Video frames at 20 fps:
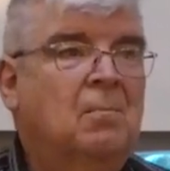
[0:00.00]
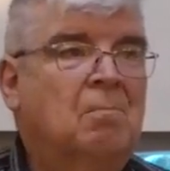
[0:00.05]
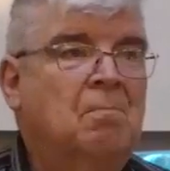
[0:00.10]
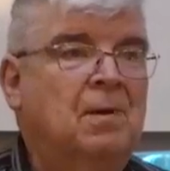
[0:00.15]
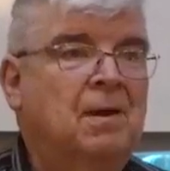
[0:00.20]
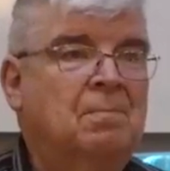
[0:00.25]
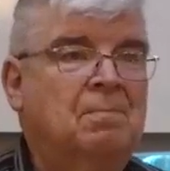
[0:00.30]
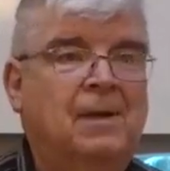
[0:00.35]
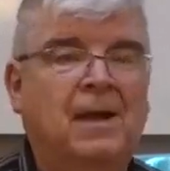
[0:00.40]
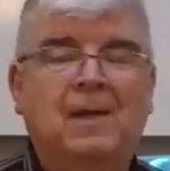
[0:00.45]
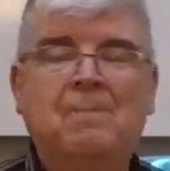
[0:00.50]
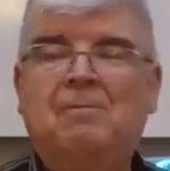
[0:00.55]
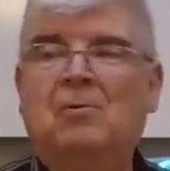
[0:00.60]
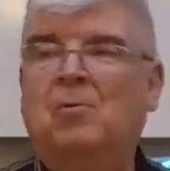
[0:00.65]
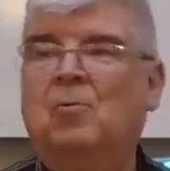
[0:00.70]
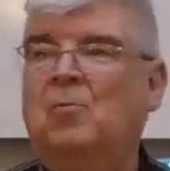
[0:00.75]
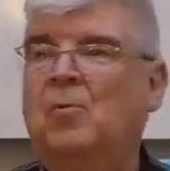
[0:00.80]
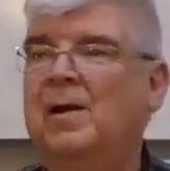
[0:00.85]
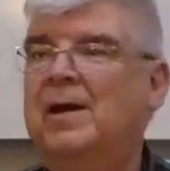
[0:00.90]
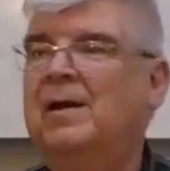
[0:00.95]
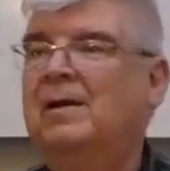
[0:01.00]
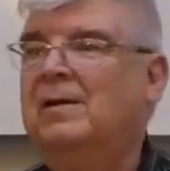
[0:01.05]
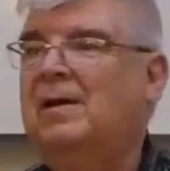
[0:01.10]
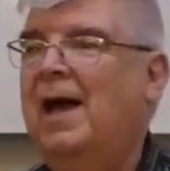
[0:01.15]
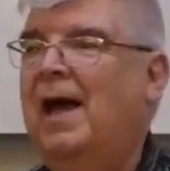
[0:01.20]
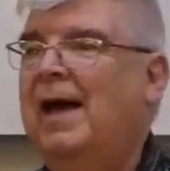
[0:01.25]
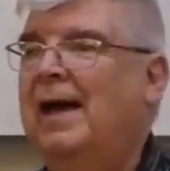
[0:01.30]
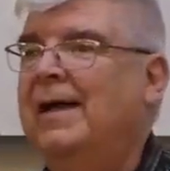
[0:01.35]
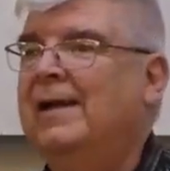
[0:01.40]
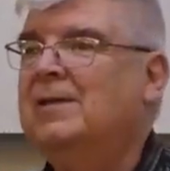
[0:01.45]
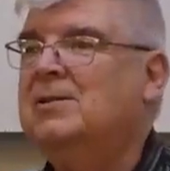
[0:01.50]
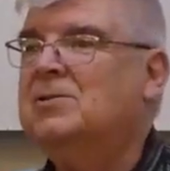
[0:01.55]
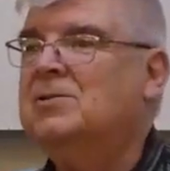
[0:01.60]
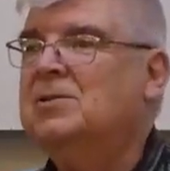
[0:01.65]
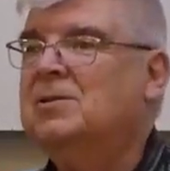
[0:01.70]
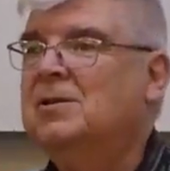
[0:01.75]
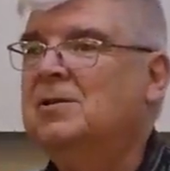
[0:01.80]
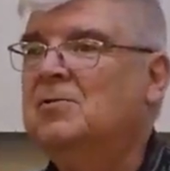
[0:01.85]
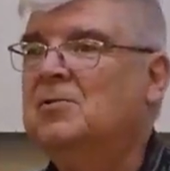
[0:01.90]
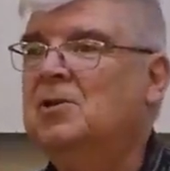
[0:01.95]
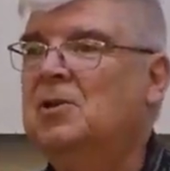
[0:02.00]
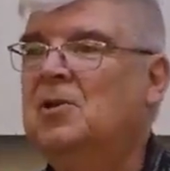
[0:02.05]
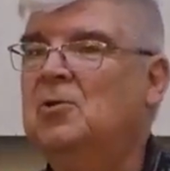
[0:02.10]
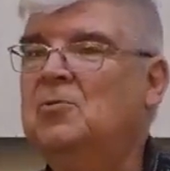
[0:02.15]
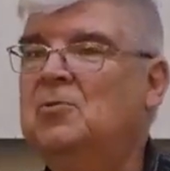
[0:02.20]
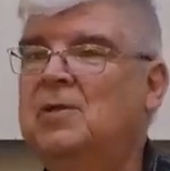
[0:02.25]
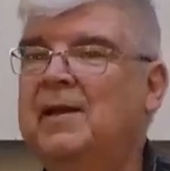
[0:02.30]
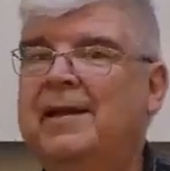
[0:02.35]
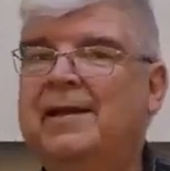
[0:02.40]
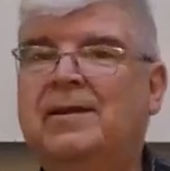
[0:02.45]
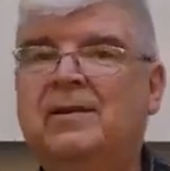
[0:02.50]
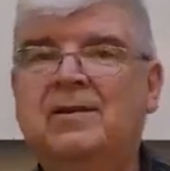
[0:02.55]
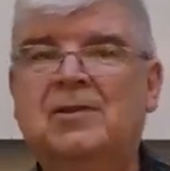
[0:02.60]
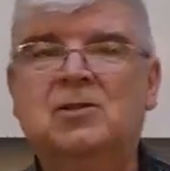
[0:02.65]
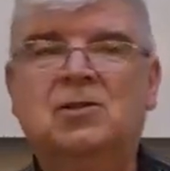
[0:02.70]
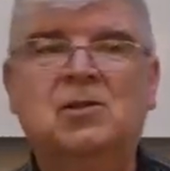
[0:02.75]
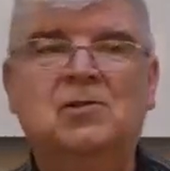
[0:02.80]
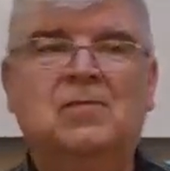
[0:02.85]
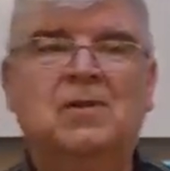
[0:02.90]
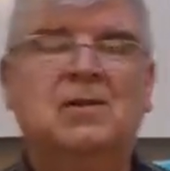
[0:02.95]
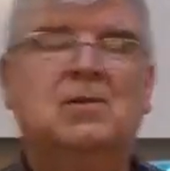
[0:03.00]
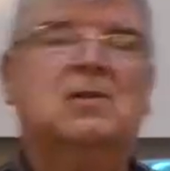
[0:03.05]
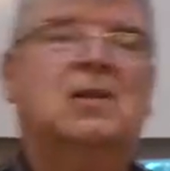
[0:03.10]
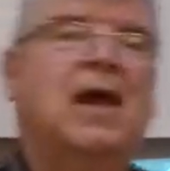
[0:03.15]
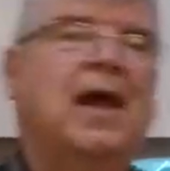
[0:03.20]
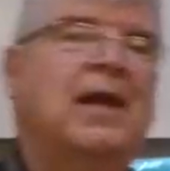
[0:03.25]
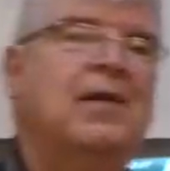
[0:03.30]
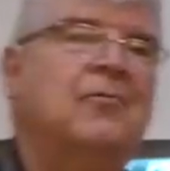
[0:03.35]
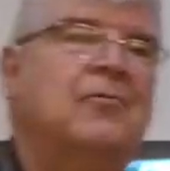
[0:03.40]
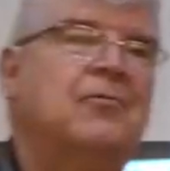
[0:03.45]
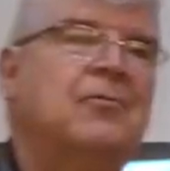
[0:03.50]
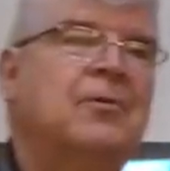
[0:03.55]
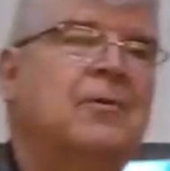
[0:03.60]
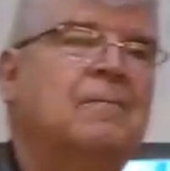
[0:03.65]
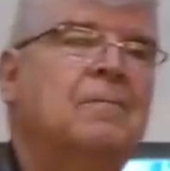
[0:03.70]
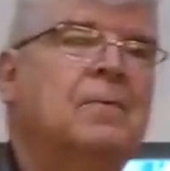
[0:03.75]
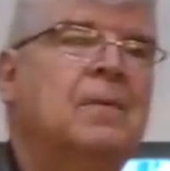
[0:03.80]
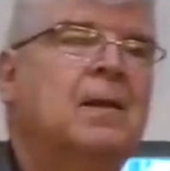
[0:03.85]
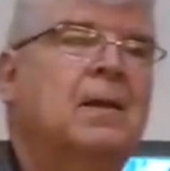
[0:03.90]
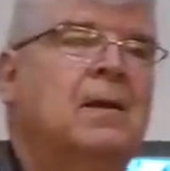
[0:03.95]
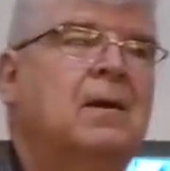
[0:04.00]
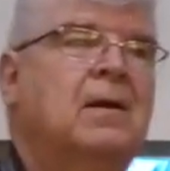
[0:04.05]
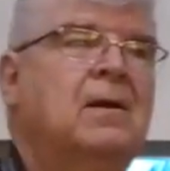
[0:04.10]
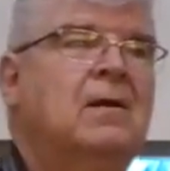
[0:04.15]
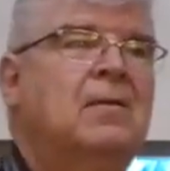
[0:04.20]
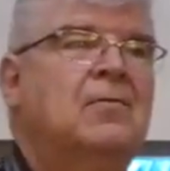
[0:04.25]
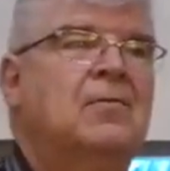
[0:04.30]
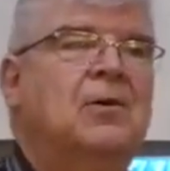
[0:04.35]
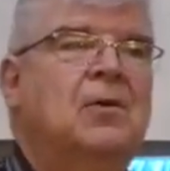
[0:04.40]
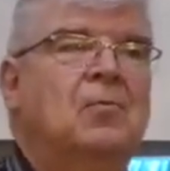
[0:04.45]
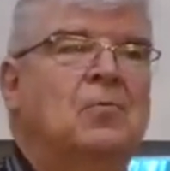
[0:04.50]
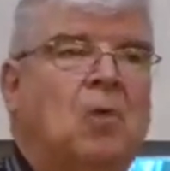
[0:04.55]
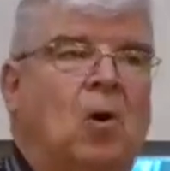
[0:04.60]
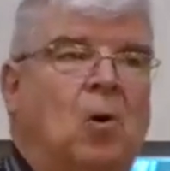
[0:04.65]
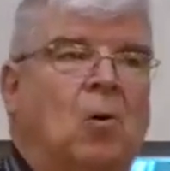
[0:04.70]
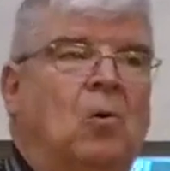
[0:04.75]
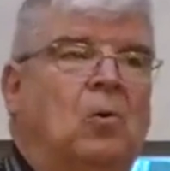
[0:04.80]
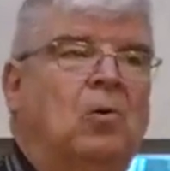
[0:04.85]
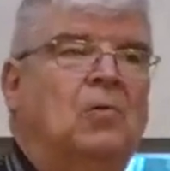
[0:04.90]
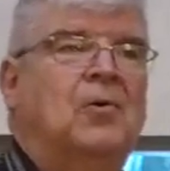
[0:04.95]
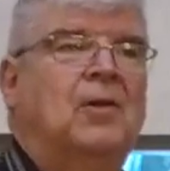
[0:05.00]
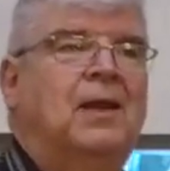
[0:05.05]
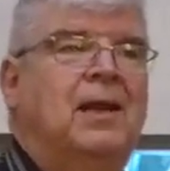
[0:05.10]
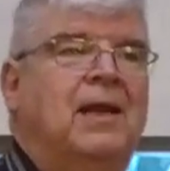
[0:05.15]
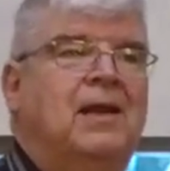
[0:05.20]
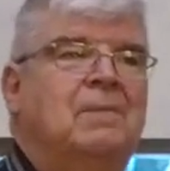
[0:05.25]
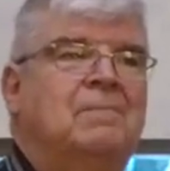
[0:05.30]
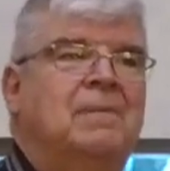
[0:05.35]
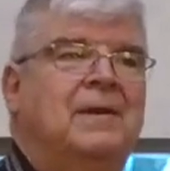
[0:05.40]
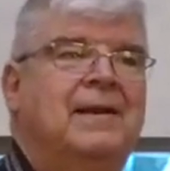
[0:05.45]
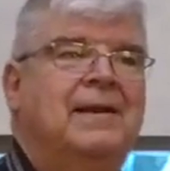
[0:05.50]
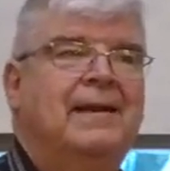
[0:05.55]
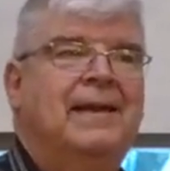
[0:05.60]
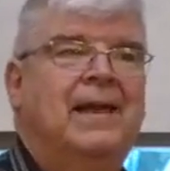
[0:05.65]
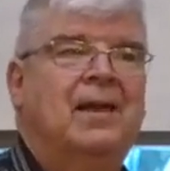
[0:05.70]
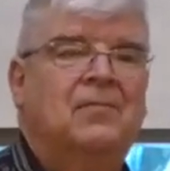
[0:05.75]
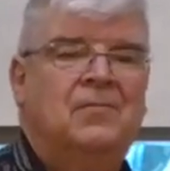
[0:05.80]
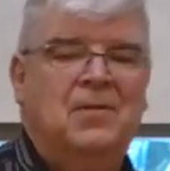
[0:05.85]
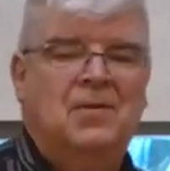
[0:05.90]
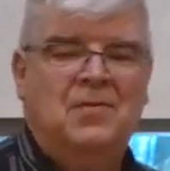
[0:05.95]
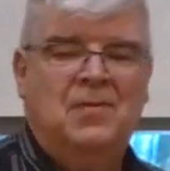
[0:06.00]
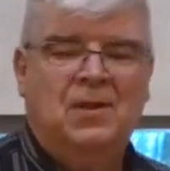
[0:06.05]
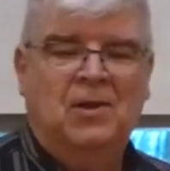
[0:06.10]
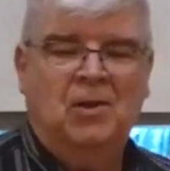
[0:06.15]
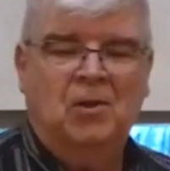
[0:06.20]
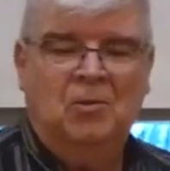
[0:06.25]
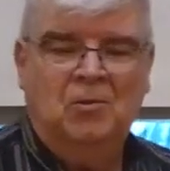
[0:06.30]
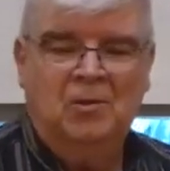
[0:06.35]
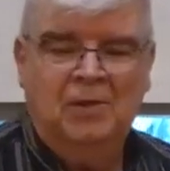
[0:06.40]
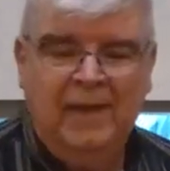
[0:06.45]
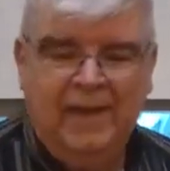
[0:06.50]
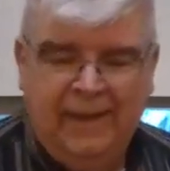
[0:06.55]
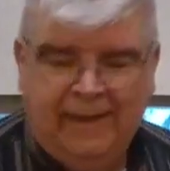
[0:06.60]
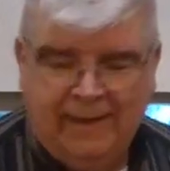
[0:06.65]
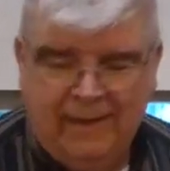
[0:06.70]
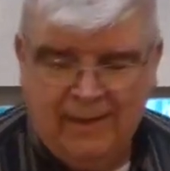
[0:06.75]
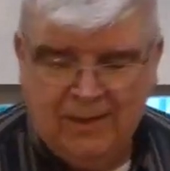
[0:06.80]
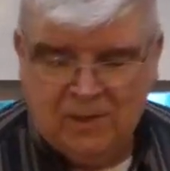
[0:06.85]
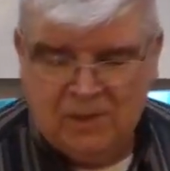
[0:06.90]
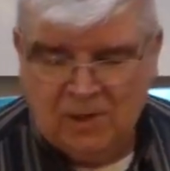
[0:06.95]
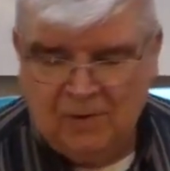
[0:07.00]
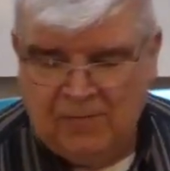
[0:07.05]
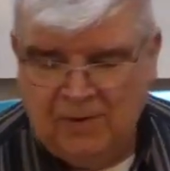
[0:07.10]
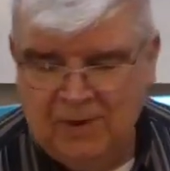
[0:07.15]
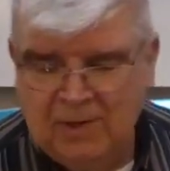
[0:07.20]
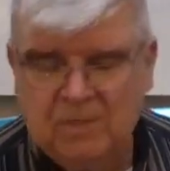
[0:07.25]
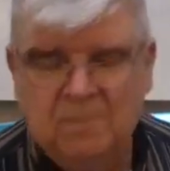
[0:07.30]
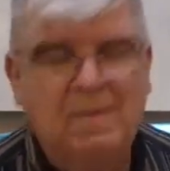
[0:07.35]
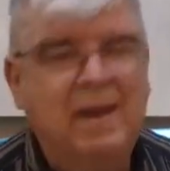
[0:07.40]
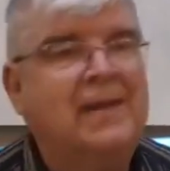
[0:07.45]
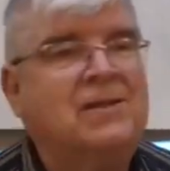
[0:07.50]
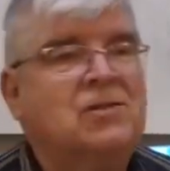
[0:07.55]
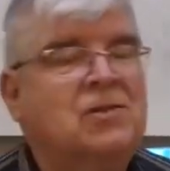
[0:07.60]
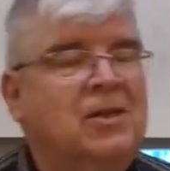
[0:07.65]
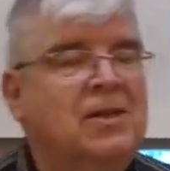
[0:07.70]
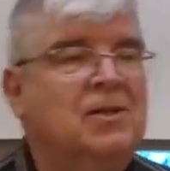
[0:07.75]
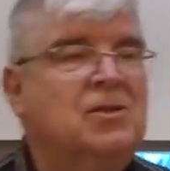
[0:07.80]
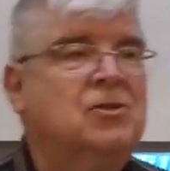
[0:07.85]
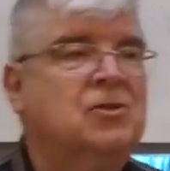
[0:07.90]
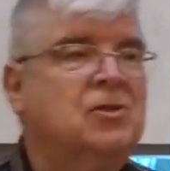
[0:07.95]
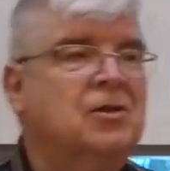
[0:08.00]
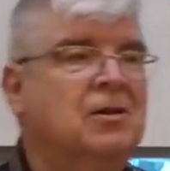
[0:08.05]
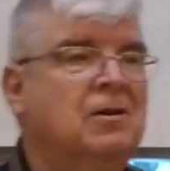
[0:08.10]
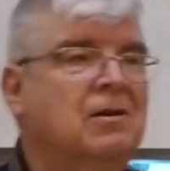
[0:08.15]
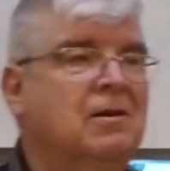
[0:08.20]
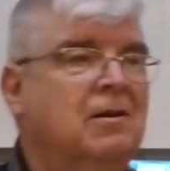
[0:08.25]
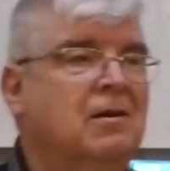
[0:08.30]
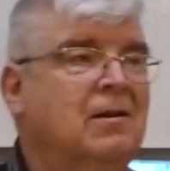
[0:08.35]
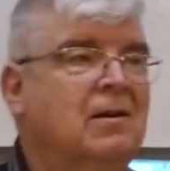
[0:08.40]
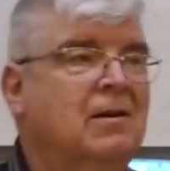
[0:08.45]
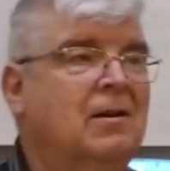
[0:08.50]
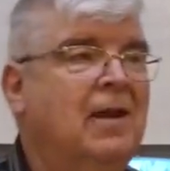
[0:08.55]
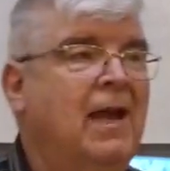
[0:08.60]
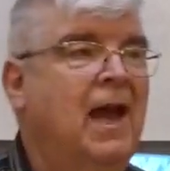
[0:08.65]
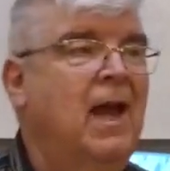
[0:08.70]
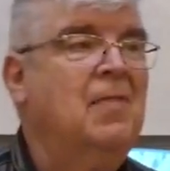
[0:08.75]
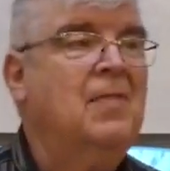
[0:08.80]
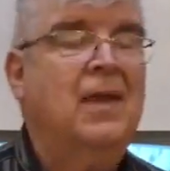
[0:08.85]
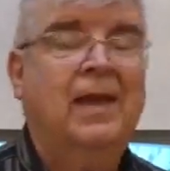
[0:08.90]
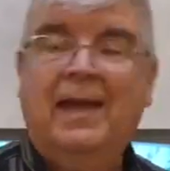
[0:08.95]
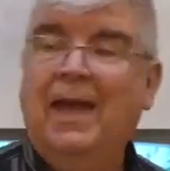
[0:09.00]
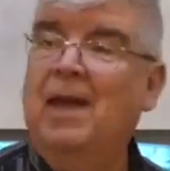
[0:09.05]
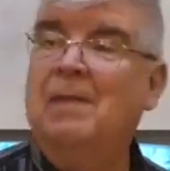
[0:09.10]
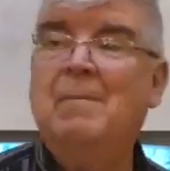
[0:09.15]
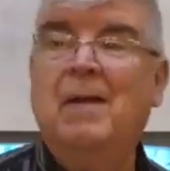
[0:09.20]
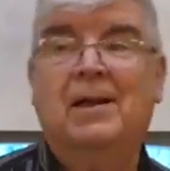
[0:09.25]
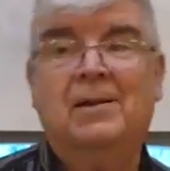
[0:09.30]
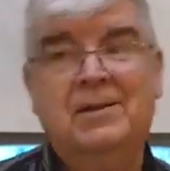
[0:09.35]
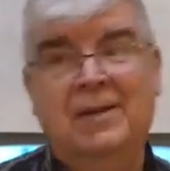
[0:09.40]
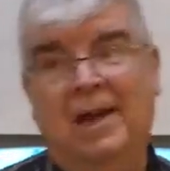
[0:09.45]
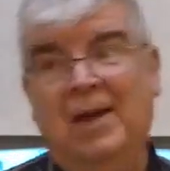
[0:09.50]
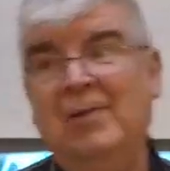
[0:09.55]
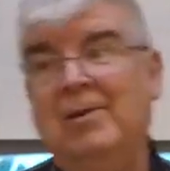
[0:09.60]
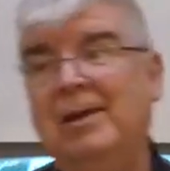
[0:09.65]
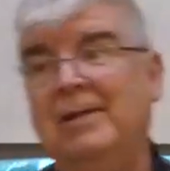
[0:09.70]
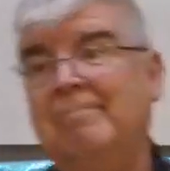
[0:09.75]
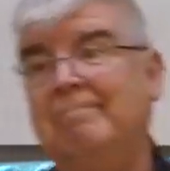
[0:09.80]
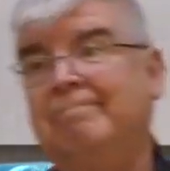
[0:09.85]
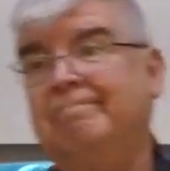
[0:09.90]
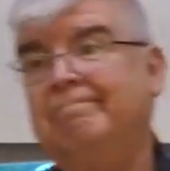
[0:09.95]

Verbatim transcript: But people realized the uniqueness of his life, the role that he'd been given, the uniqueness of his message, and they came out to hear him.